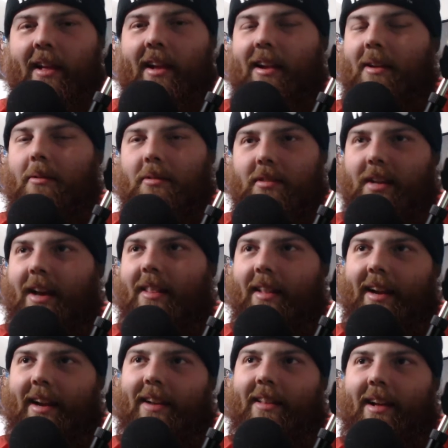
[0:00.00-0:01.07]
And it was, I
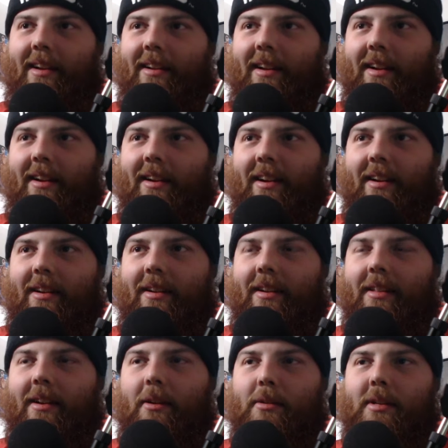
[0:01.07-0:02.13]
liked that. And I
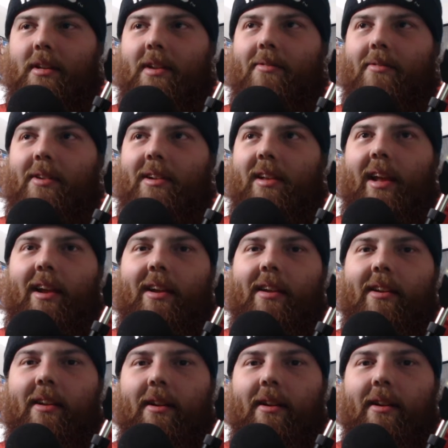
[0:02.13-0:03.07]
thought it was a different take,